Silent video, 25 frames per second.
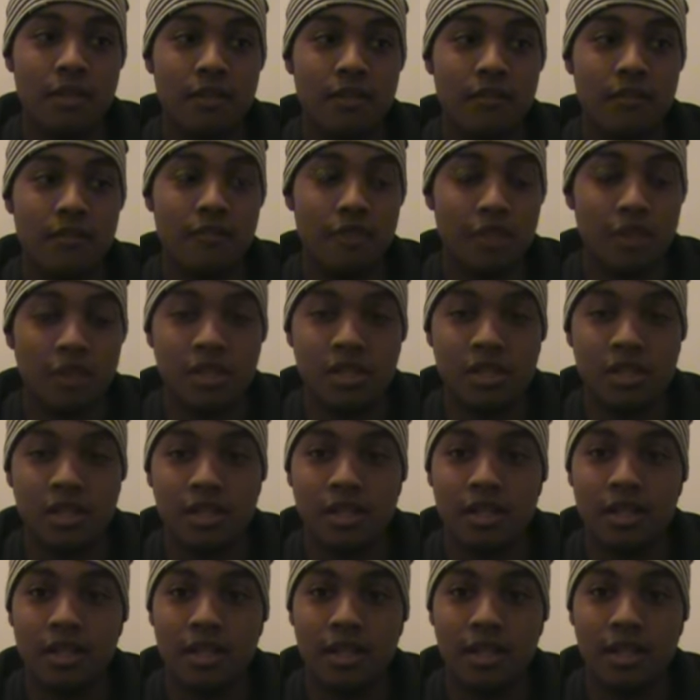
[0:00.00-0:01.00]

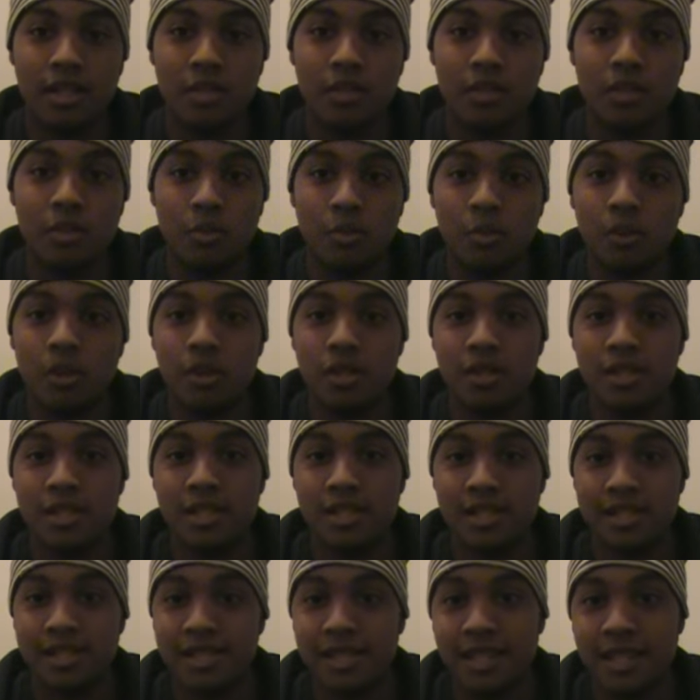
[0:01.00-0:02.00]
version, like the words
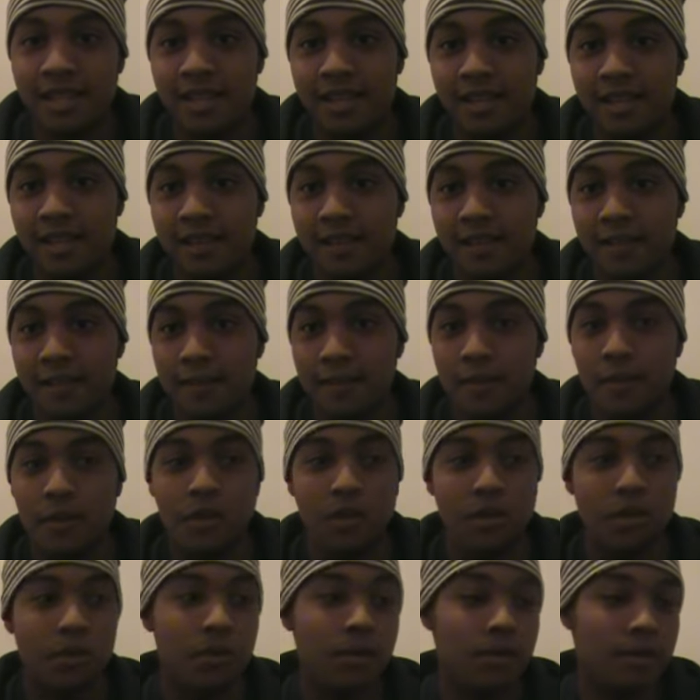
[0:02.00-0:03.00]
to say,
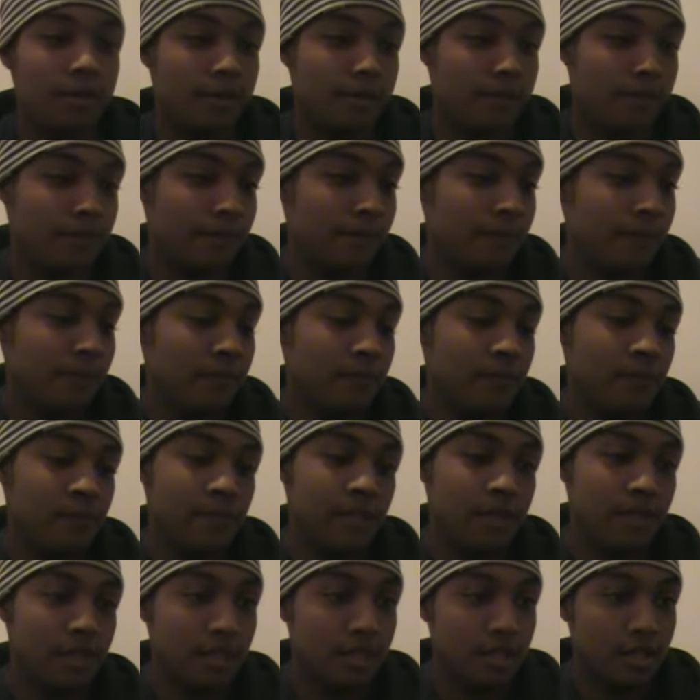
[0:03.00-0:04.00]

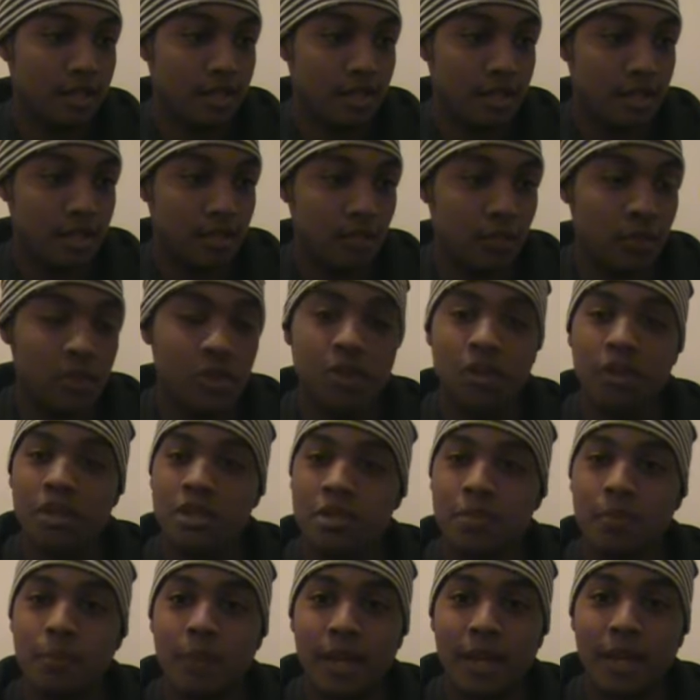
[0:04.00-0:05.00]
when you go to
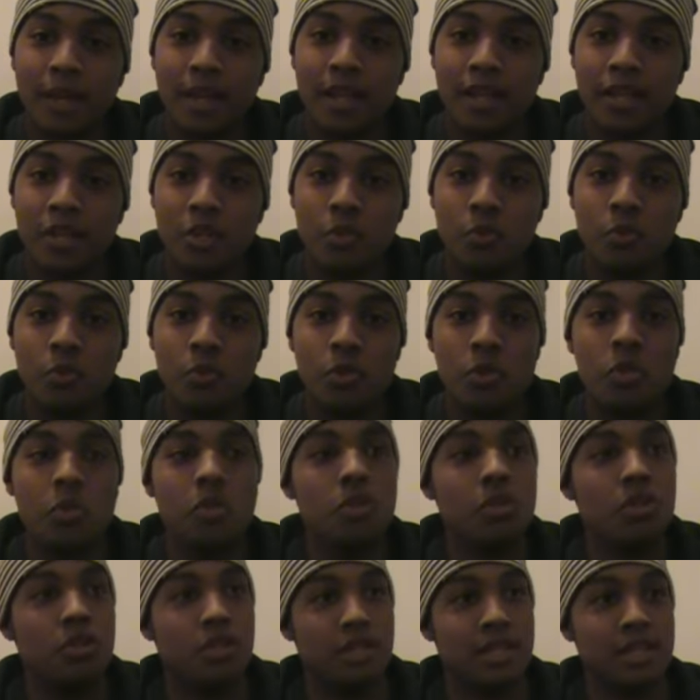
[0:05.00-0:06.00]
Japan, you
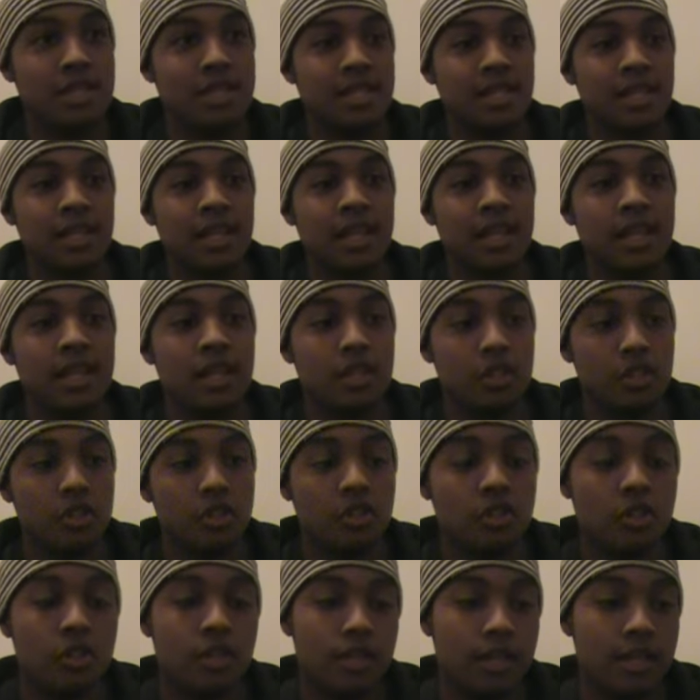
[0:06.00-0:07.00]
learn the slang. You
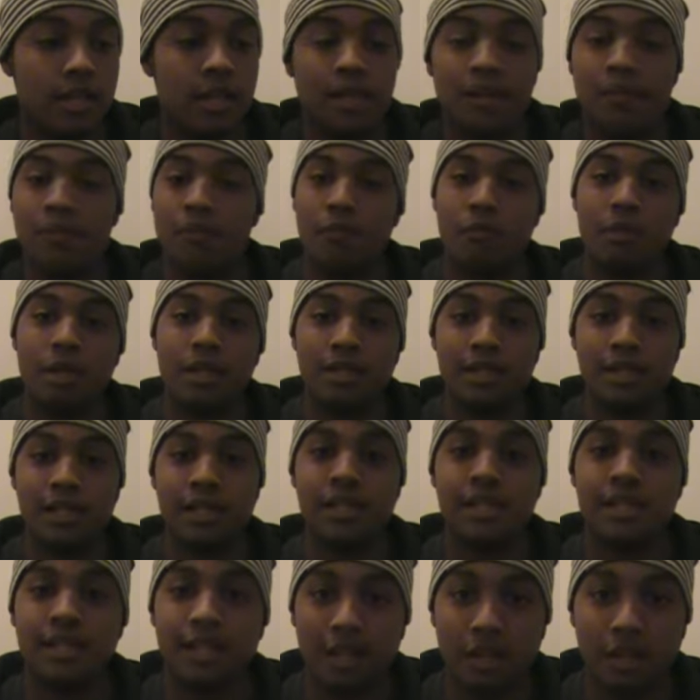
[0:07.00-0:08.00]
learn, and when I say
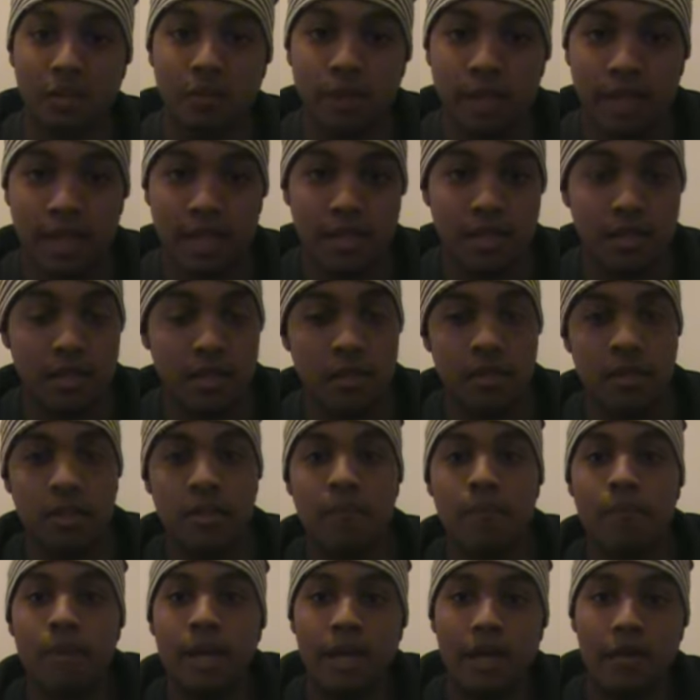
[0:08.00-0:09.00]
slang, I don't mean like the
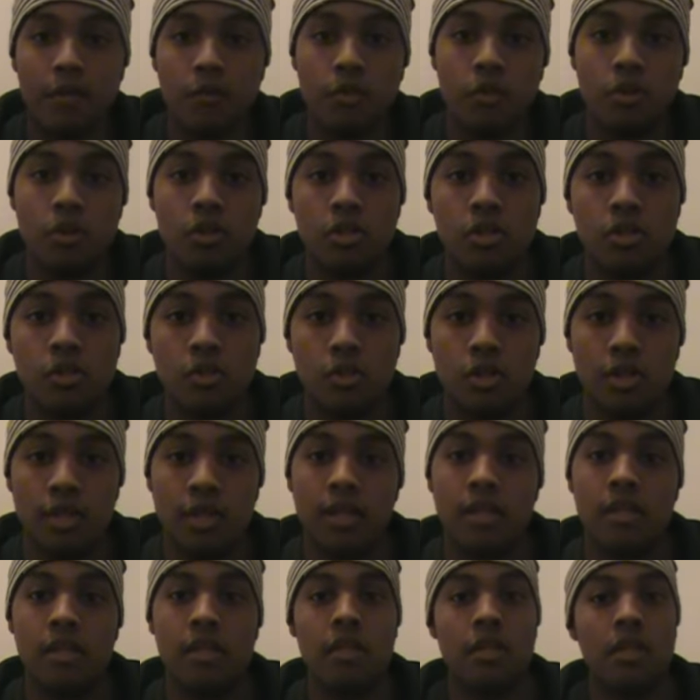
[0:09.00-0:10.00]
bad words or
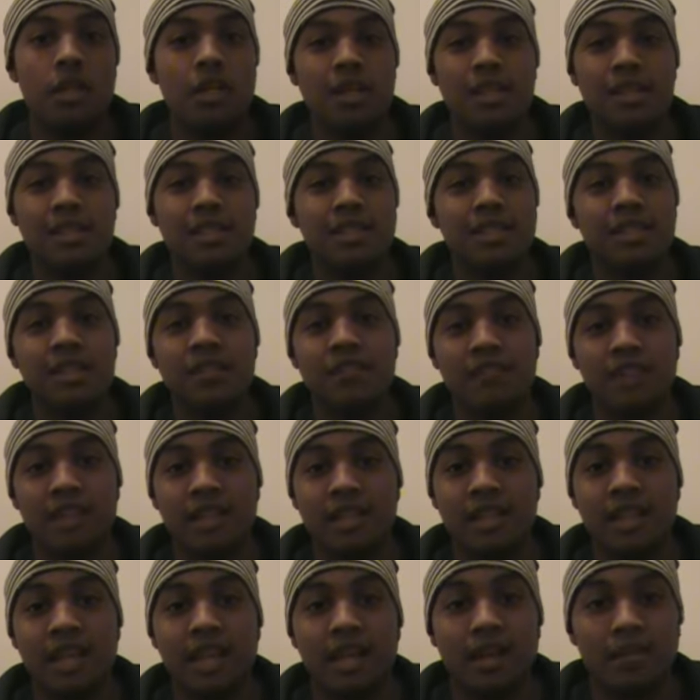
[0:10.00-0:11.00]
like stuff
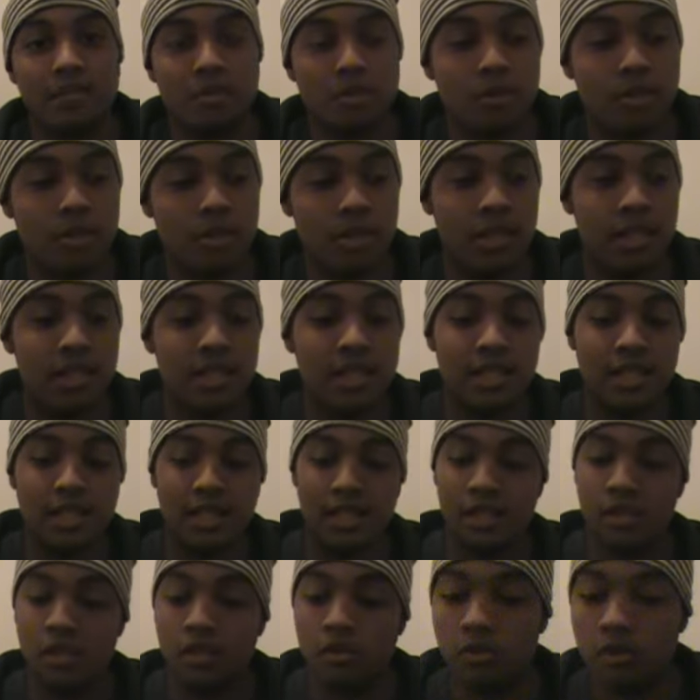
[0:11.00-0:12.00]
like that. I'm talking
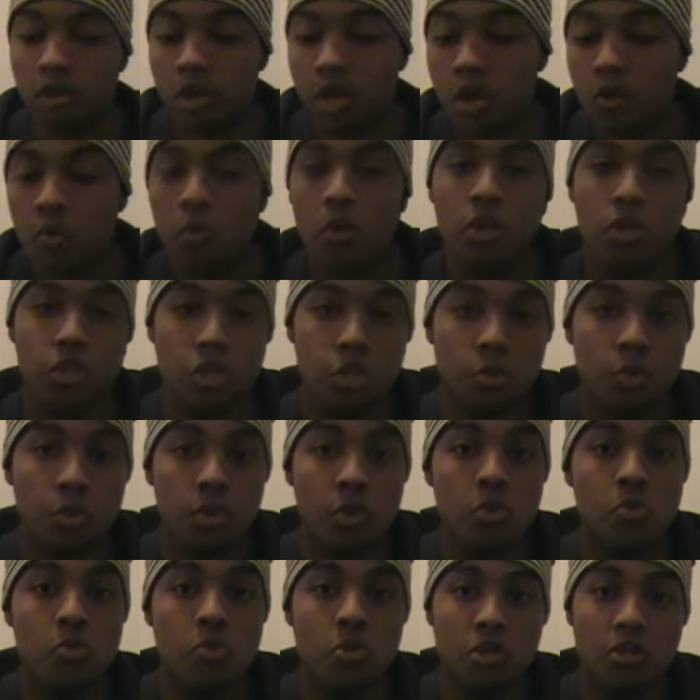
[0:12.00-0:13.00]
like the words you would
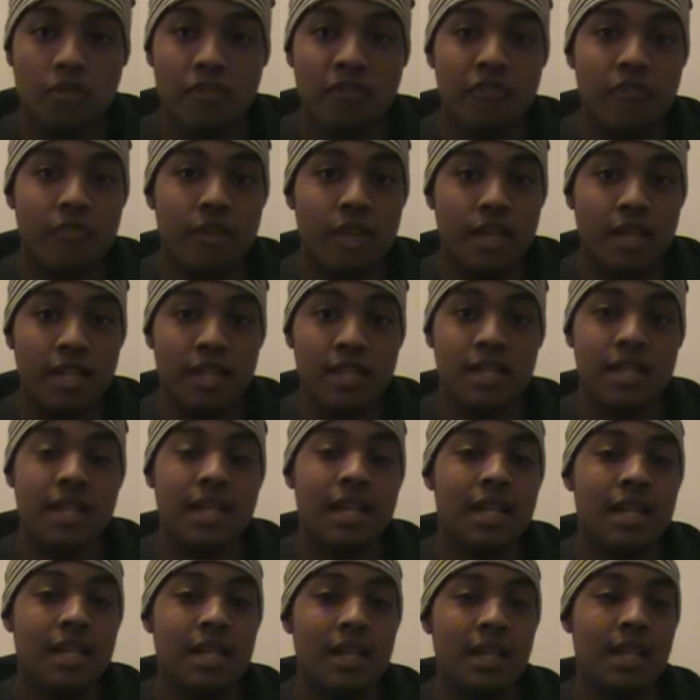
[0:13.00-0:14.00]
use with your friends,
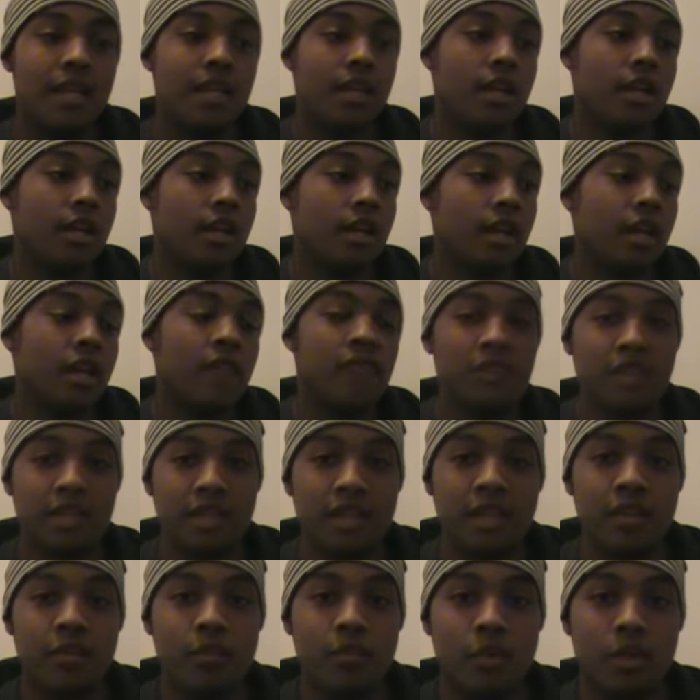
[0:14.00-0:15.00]
kind of like
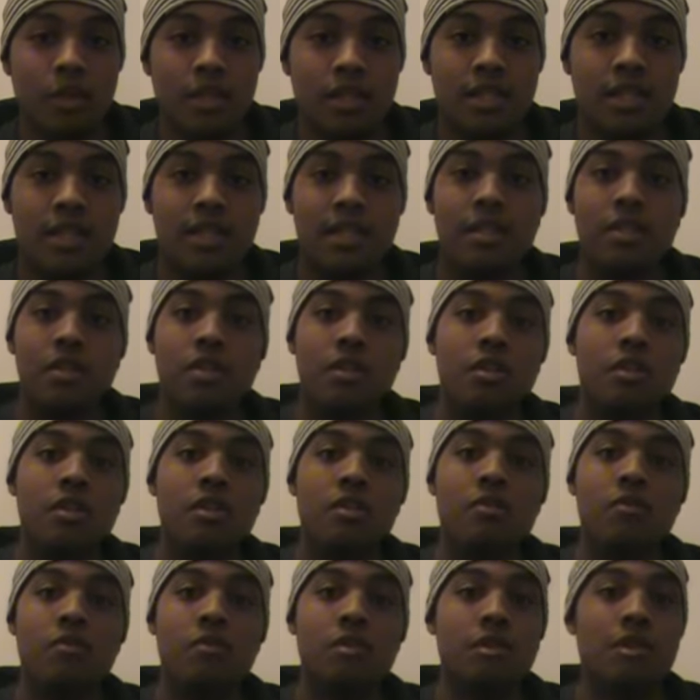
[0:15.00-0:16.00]
everyday words. You
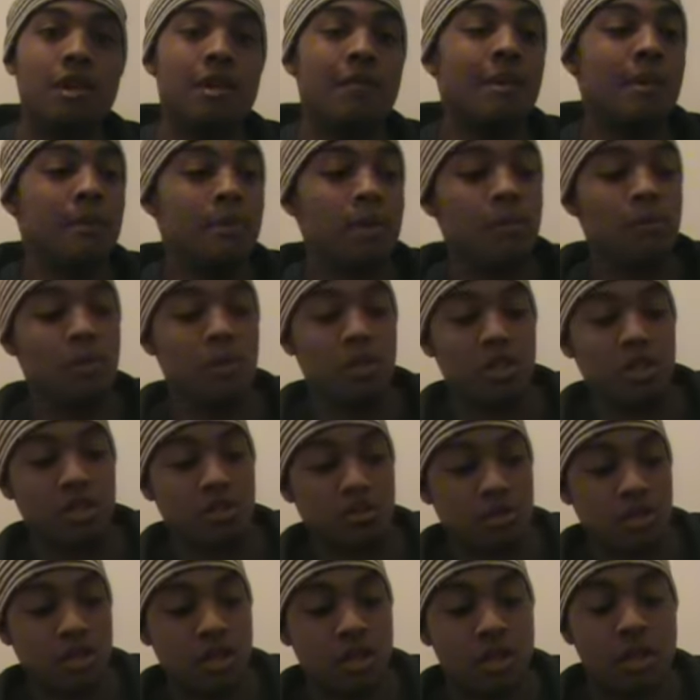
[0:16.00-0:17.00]
don't. How many people do you
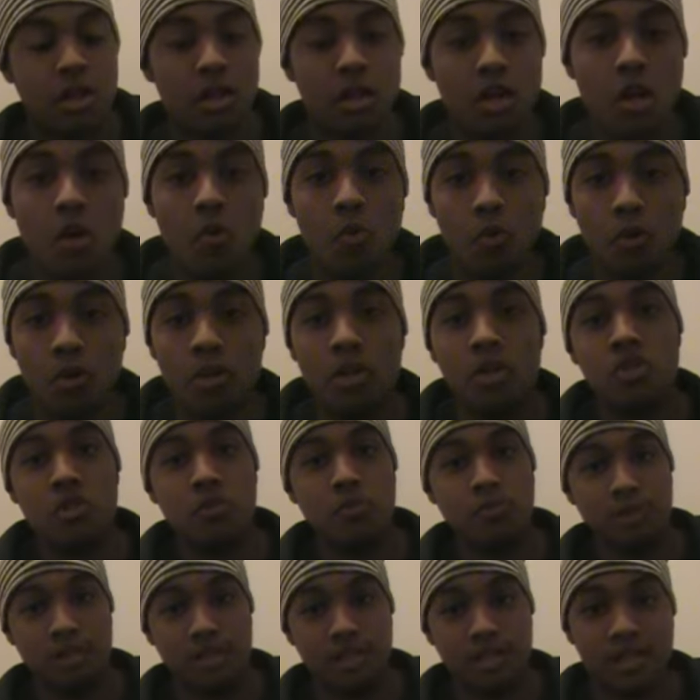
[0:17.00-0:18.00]
know talk
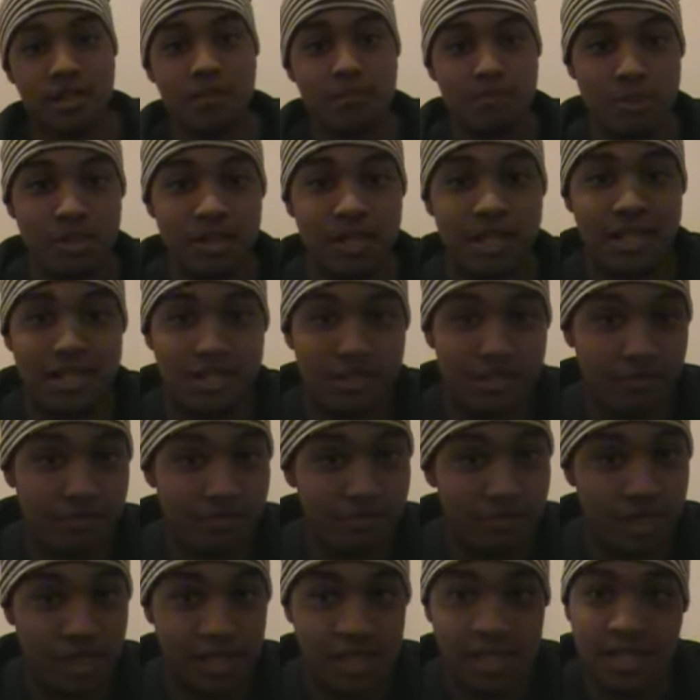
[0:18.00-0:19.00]
100% polite to their
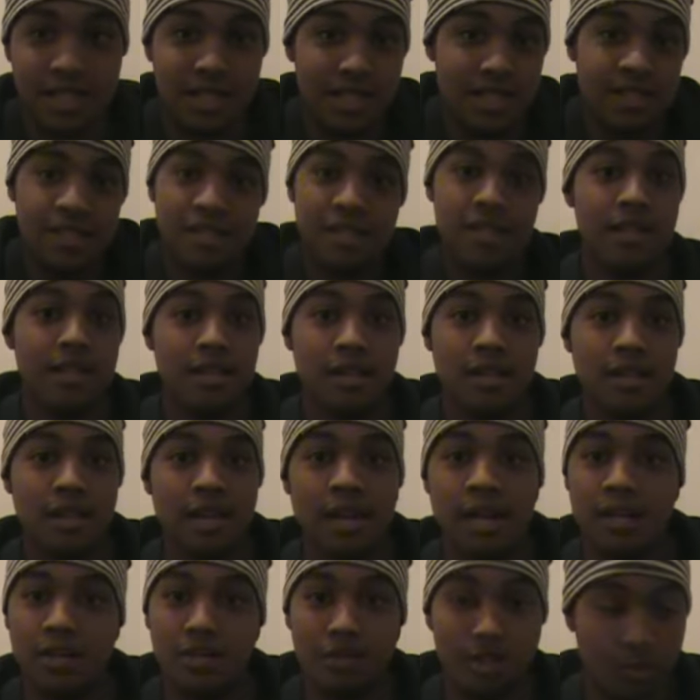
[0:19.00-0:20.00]
friends because
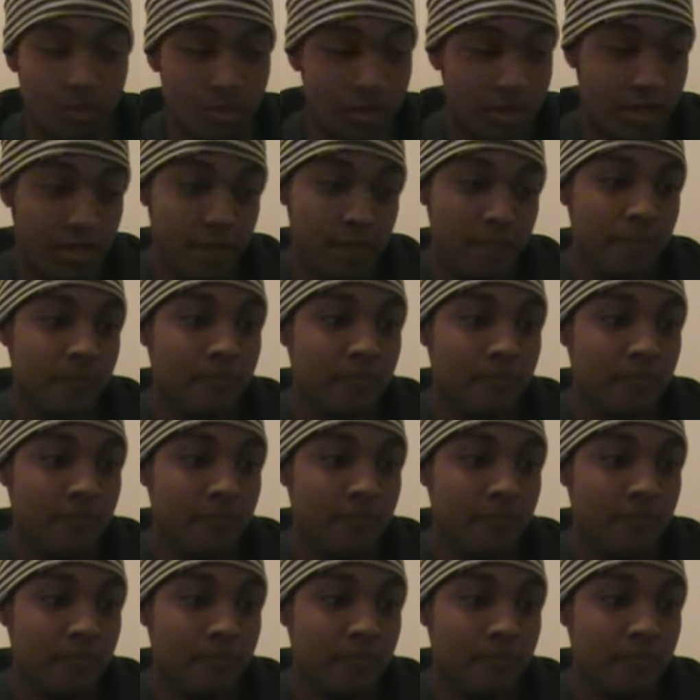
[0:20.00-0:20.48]
I don't know any.